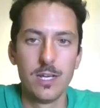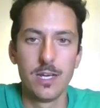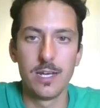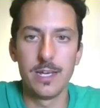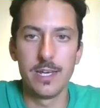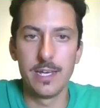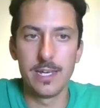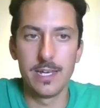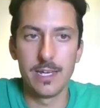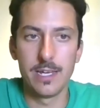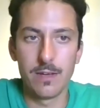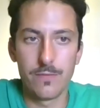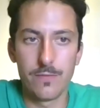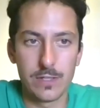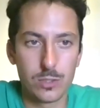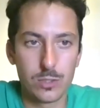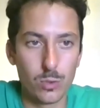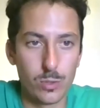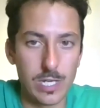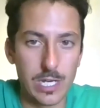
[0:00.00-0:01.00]

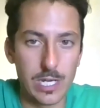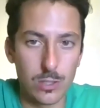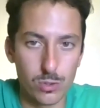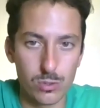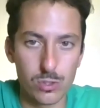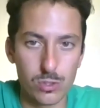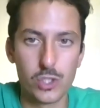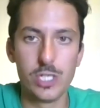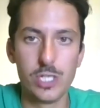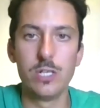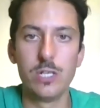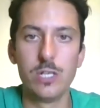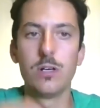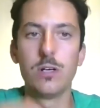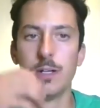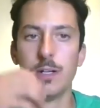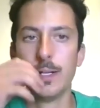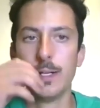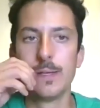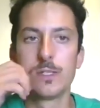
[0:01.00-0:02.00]
Fattoria
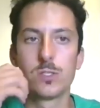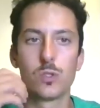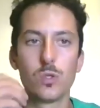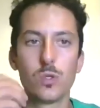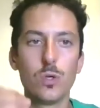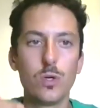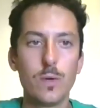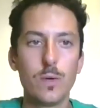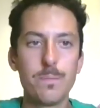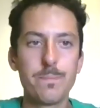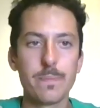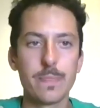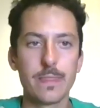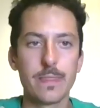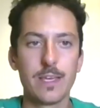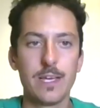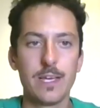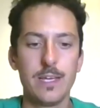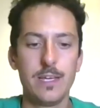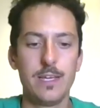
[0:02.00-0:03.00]
Coroncino. So
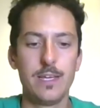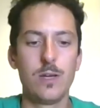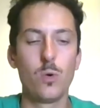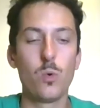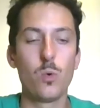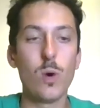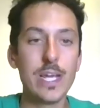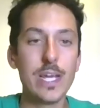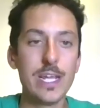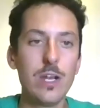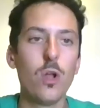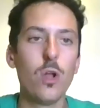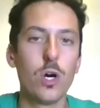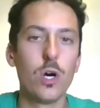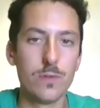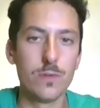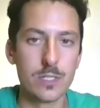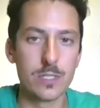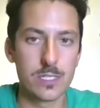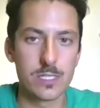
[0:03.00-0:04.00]
wine
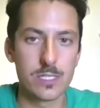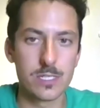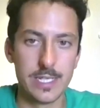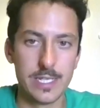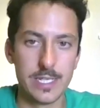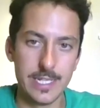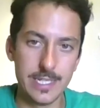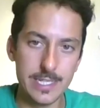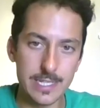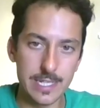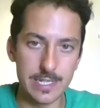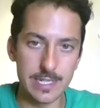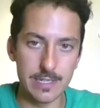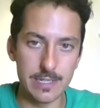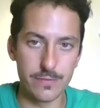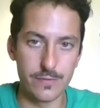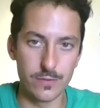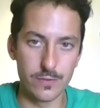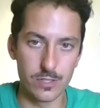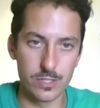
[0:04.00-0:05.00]
lovers in Italy
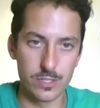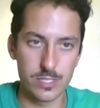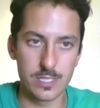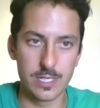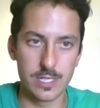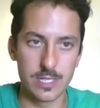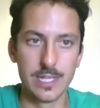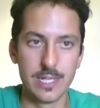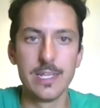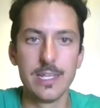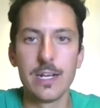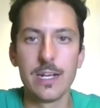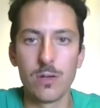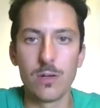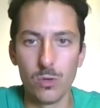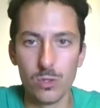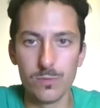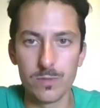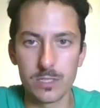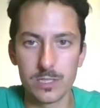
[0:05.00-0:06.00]
first, and then
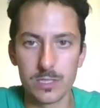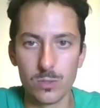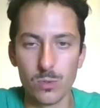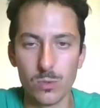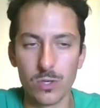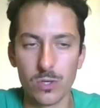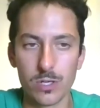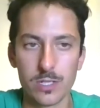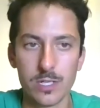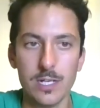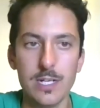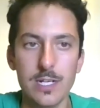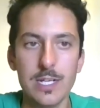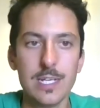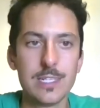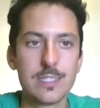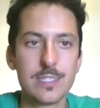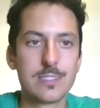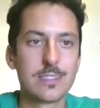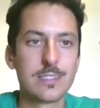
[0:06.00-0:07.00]
all over the world,
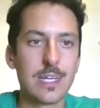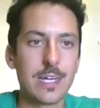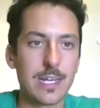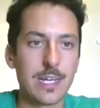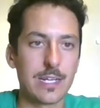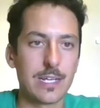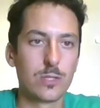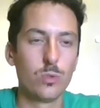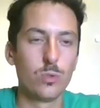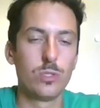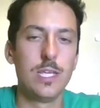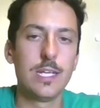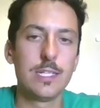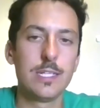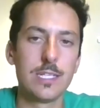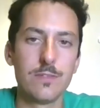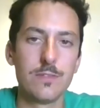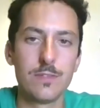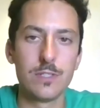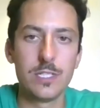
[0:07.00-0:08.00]
start to think
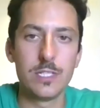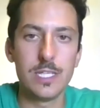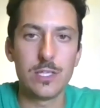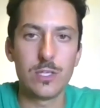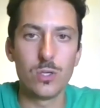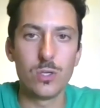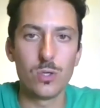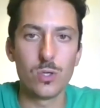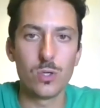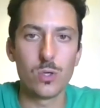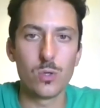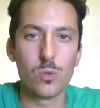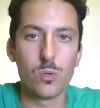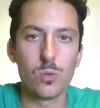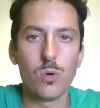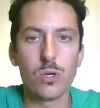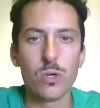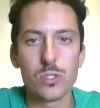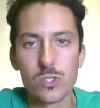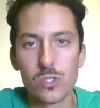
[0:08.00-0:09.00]
that Verdicchio
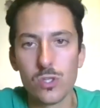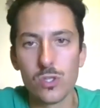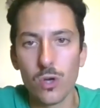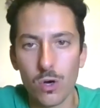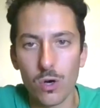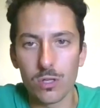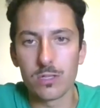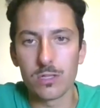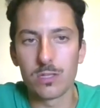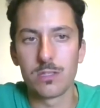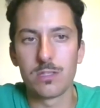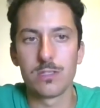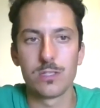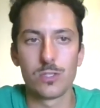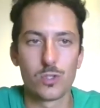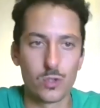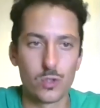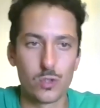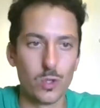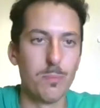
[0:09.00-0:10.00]
was not
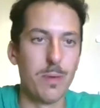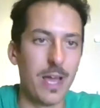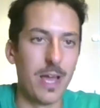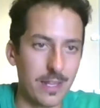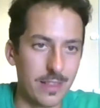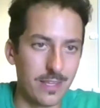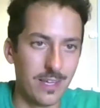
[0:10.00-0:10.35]
so bad.